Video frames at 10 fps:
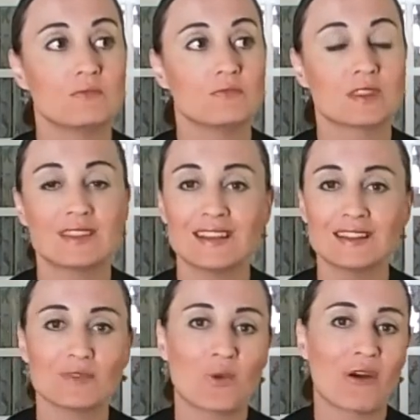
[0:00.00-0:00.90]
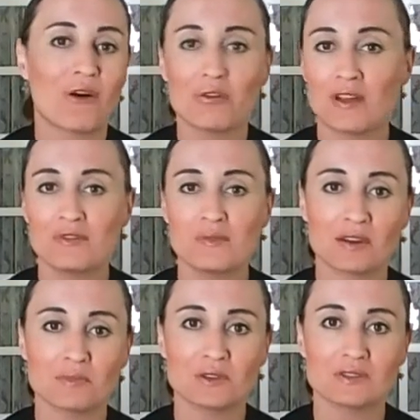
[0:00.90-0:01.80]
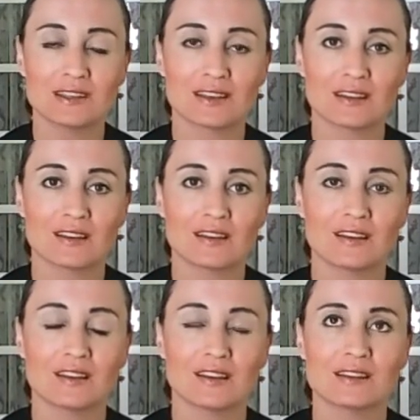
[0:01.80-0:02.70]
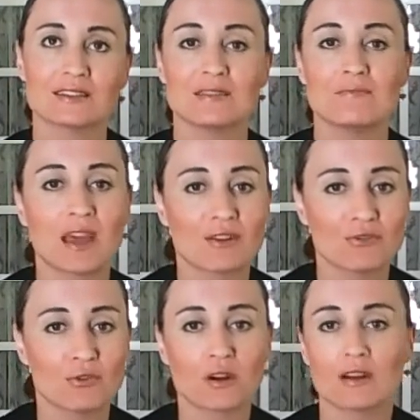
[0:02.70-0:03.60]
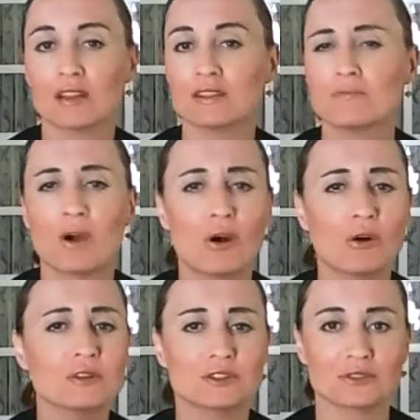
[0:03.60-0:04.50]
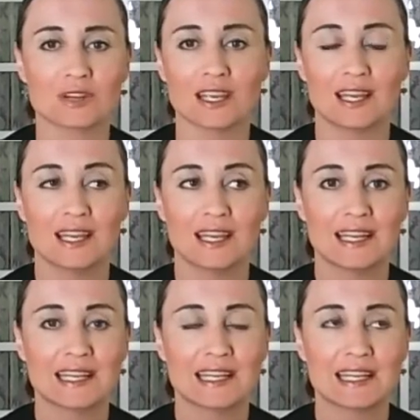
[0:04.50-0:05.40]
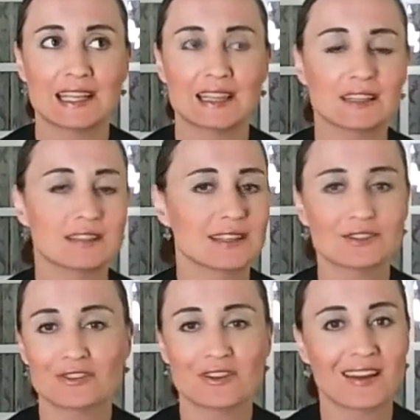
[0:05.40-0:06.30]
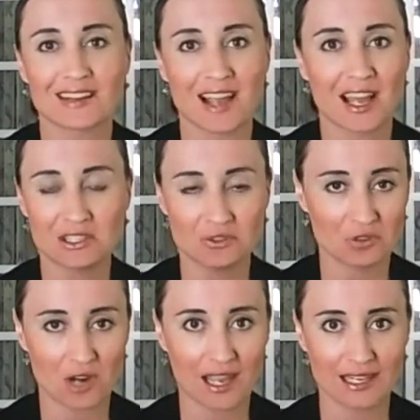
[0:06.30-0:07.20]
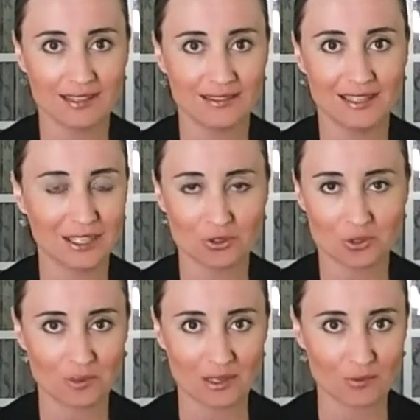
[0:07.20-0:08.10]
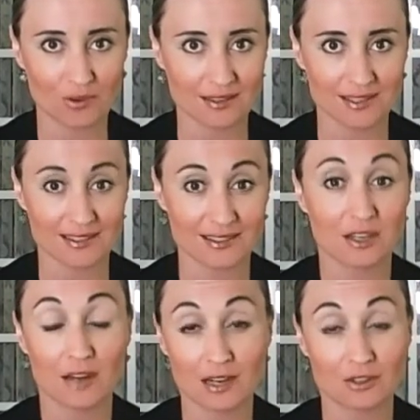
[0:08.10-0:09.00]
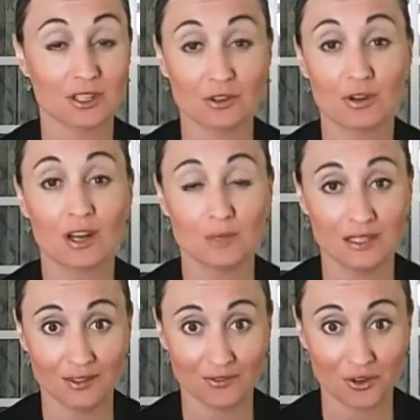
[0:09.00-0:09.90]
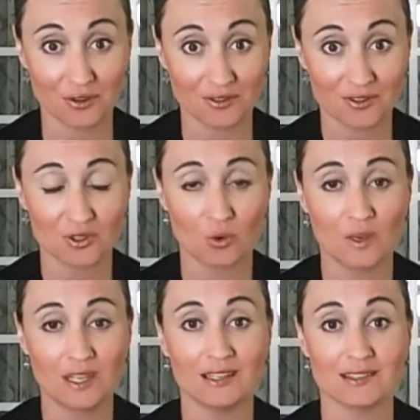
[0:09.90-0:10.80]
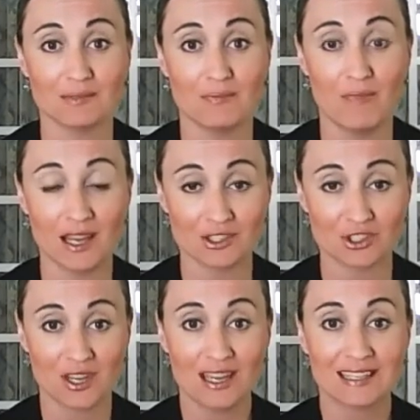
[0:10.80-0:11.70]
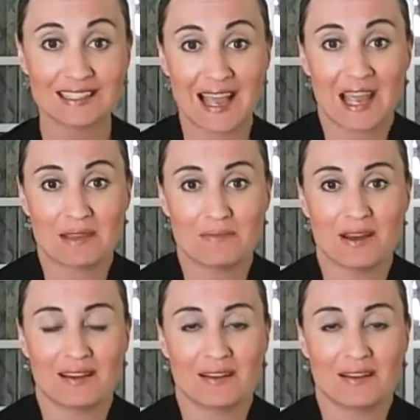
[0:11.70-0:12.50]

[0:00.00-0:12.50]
the thing that we all love about music is the metaphor and the poetry. These things are not a cut and dried interpreting process. They're actually incredibly difficult. So we need as much time